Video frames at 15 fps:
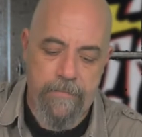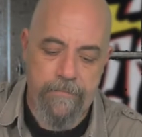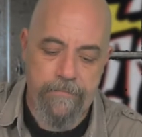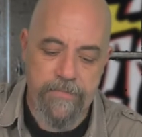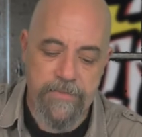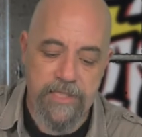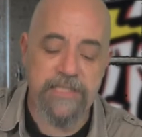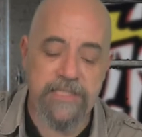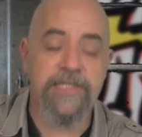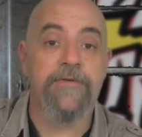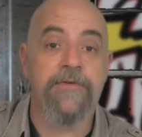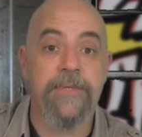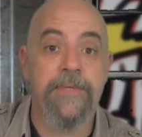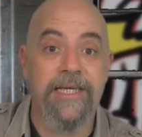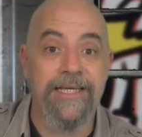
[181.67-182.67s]
this is
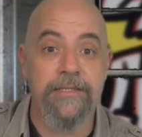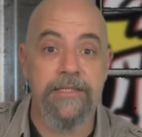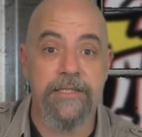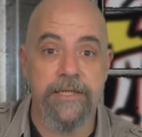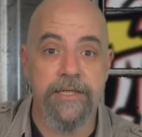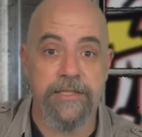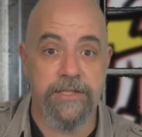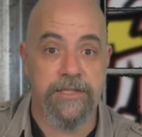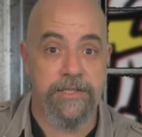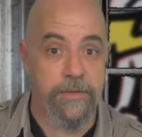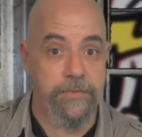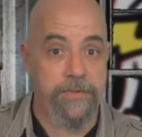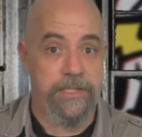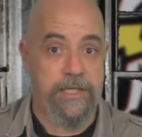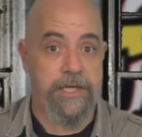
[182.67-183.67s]
from the Internet
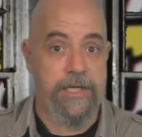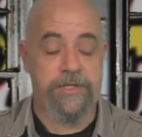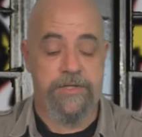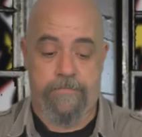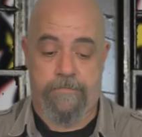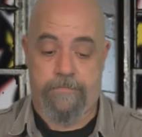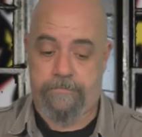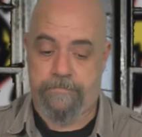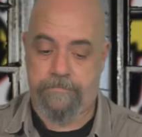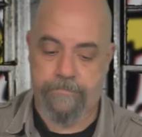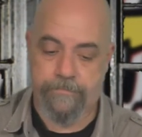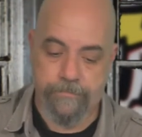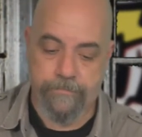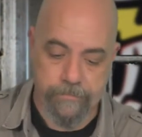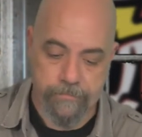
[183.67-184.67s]
Association.
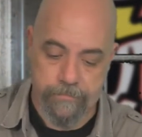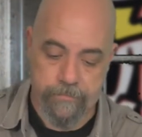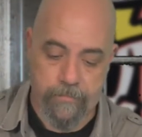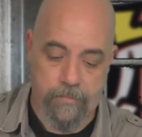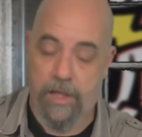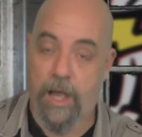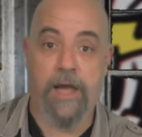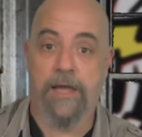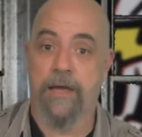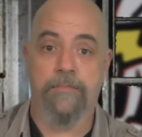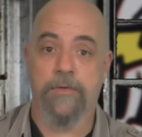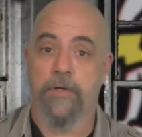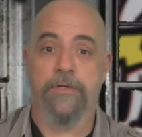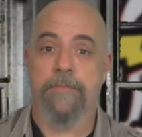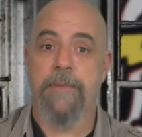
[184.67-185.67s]
I am
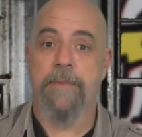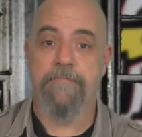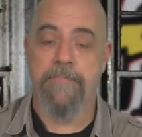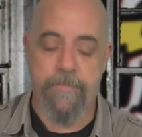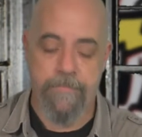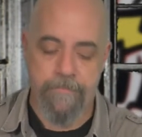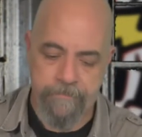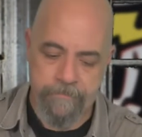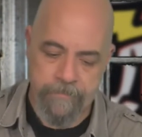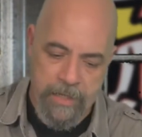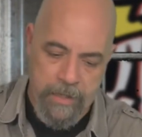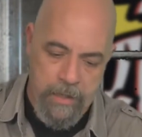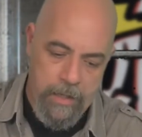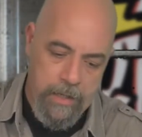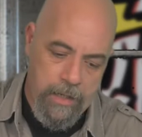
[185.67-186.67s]
not a member.
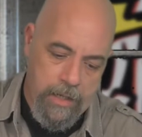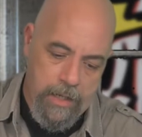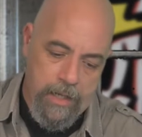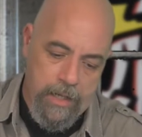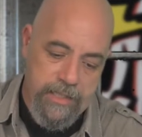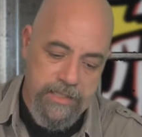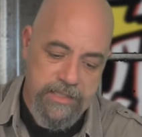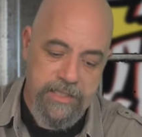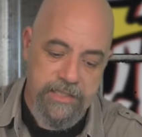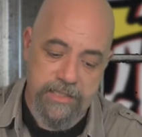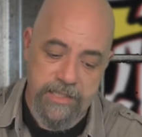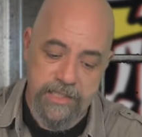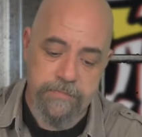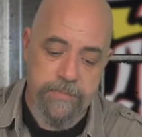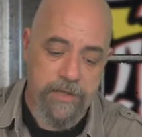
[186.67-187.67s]
It says,
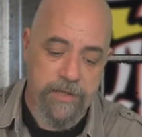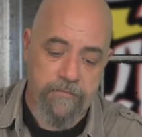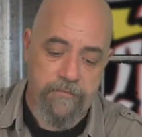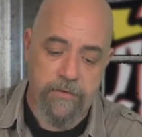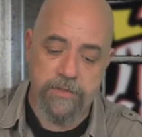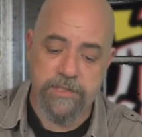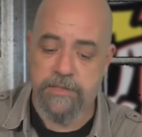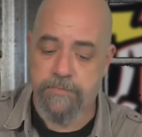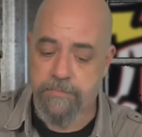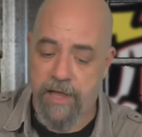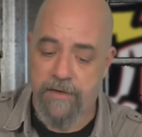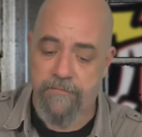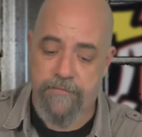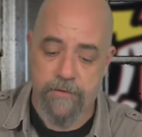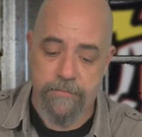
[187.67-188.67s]
this bill forces
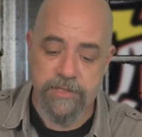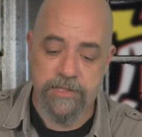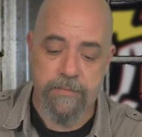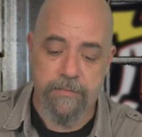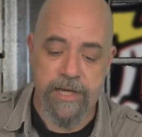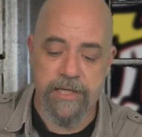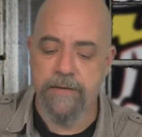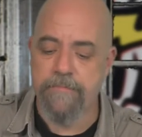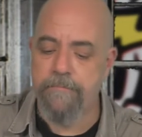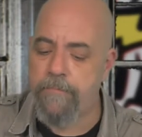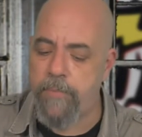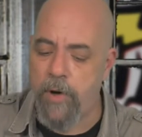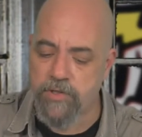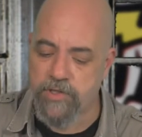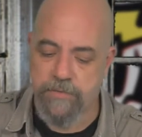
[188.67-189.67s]
platforms to make an
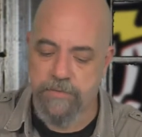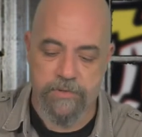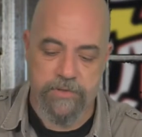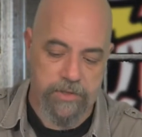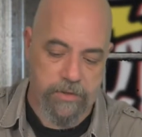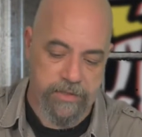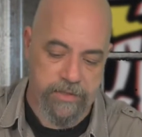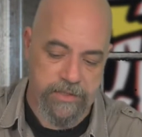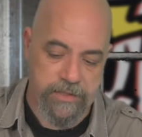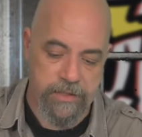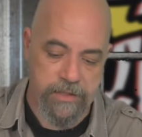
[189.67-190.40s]
impossible choice.